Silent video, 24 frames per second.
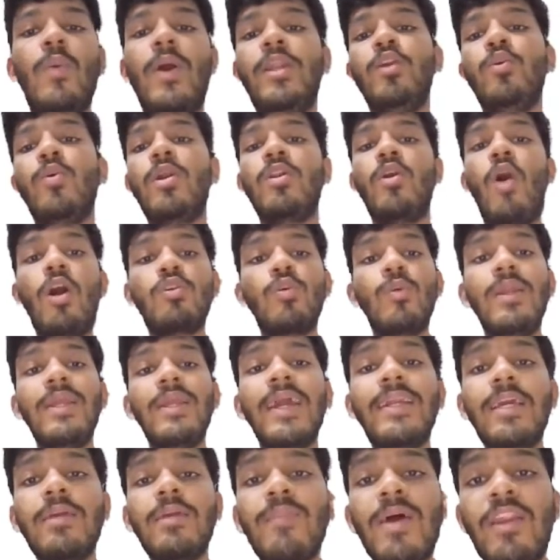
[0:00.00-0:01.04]
where you are not only
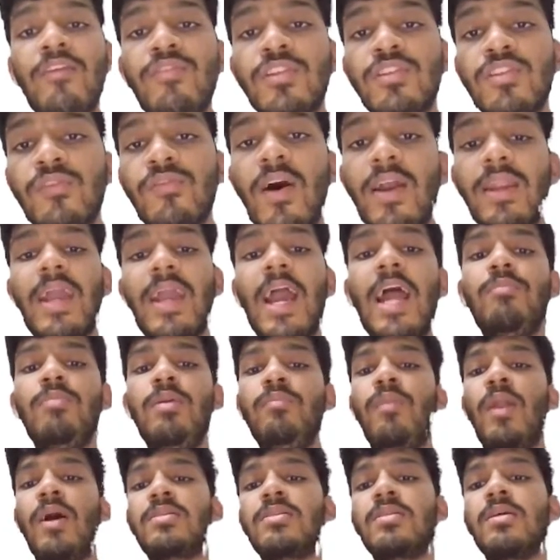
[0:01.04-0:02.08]
getting benefits of
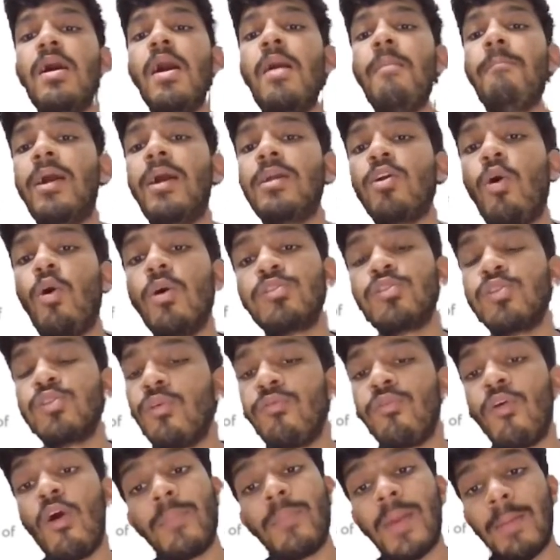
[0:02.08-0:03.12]
Unacademy Plus, but
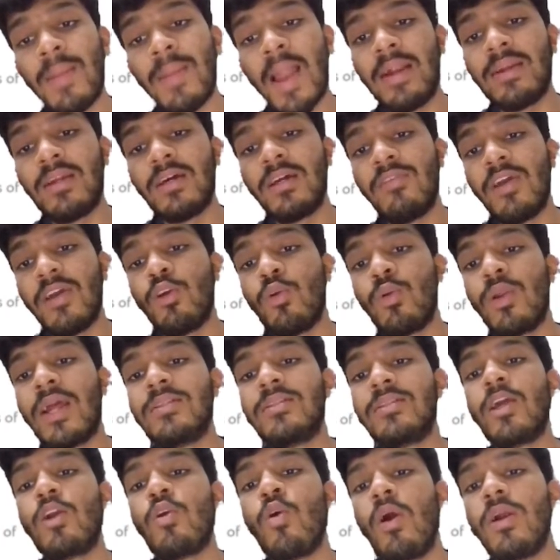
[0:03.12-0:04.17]
also for Prep Ladder where you get
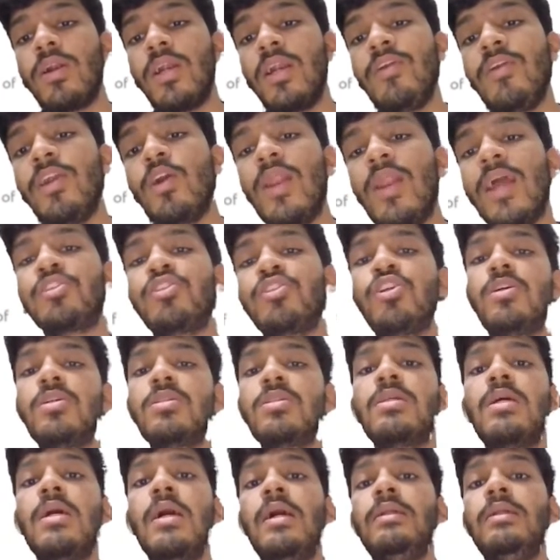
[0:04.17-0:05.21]
the recorded video
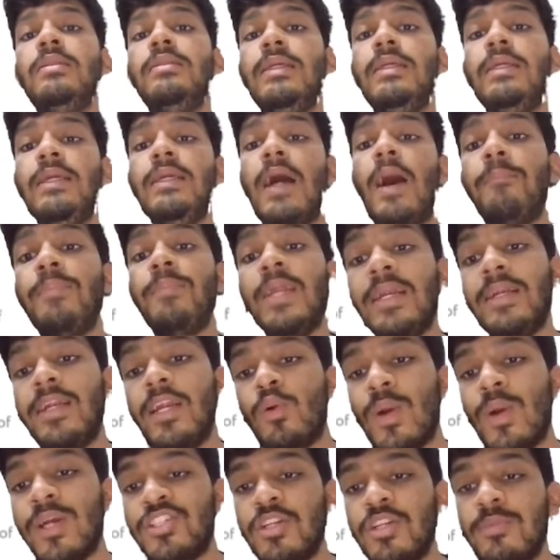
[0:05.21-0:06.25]
lectures, the
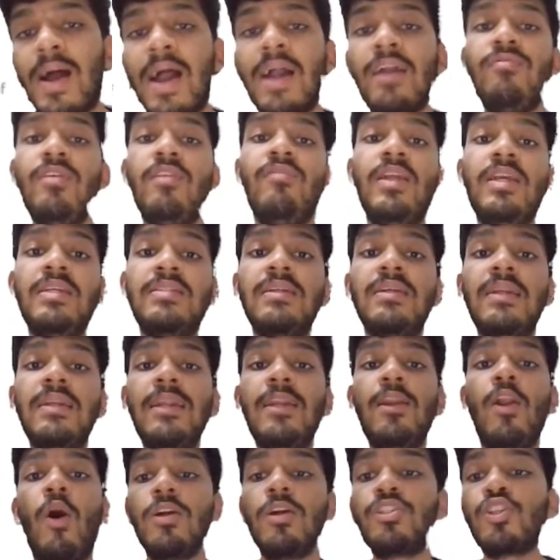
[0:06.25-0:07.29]
updated question bank. We've
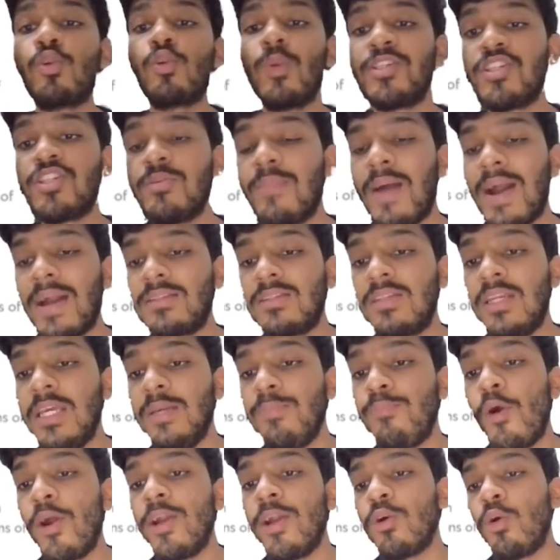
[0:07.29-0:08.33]
recently launched question bank
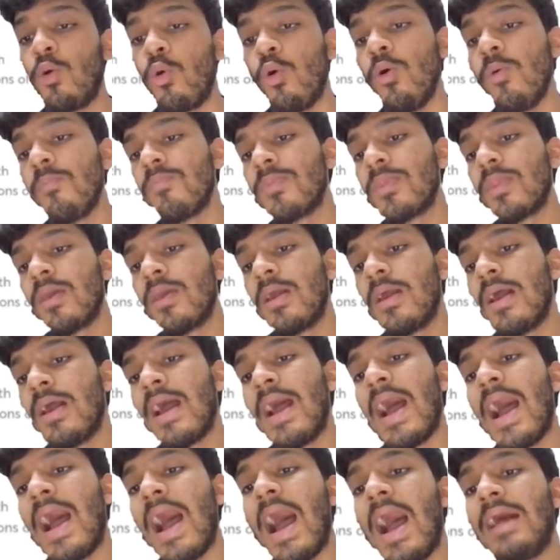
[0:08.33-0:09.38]
3.0
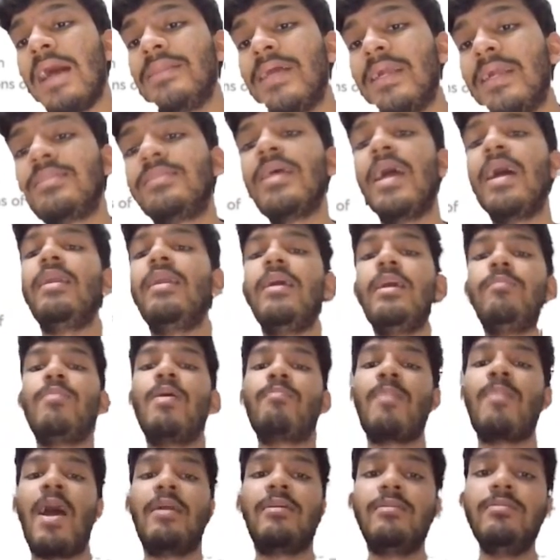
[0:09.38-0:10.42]
that is there in
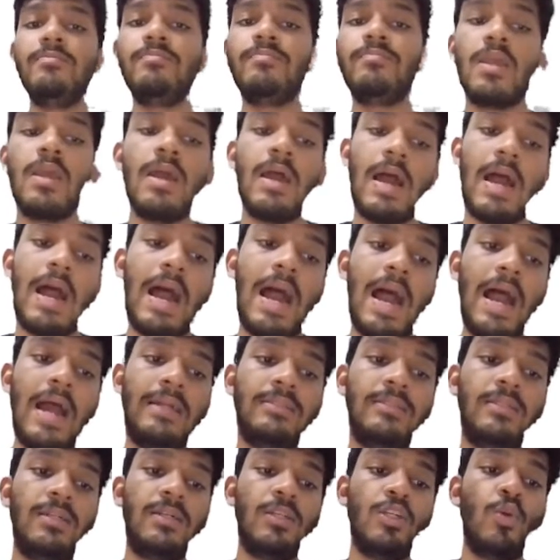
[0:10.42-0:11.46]
Prep Ladder.
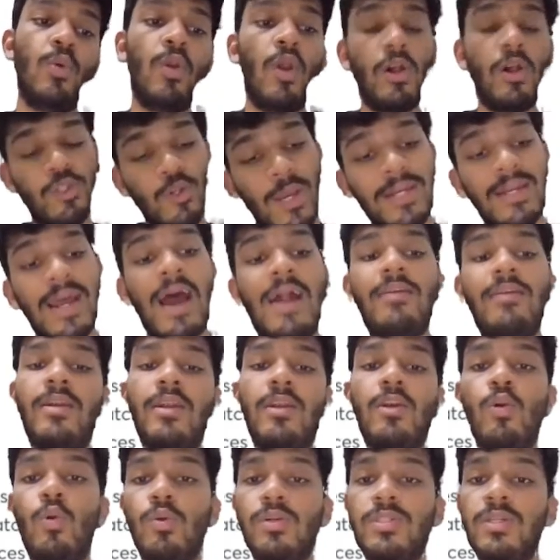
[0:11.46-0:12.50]
And uh, you will also get
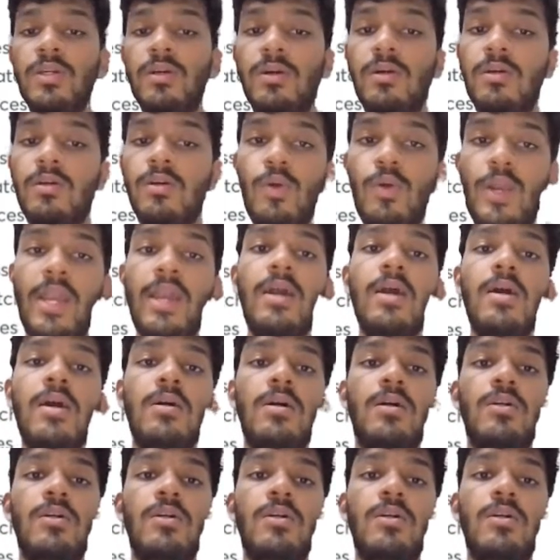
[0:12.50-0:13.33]
handwritten notes here. Okay.